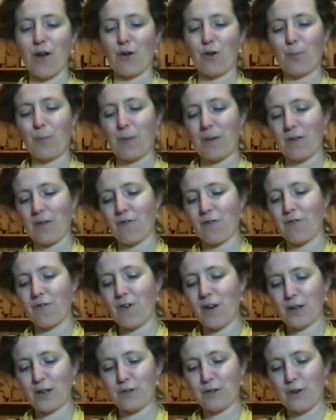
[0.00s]
You'll be the
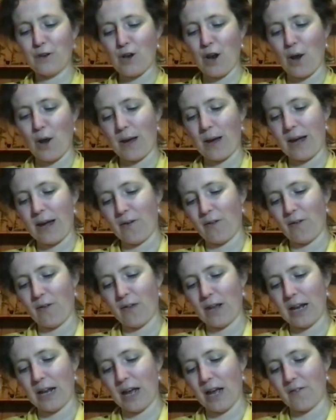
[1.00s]
first to know here on
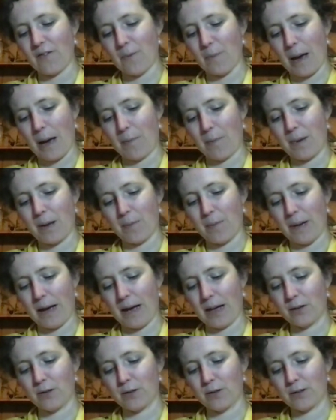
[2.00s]
the live about big
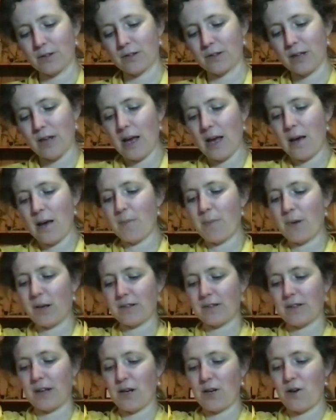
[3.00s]
bangles,
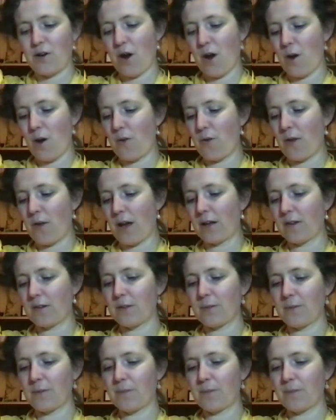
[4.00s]
because I know that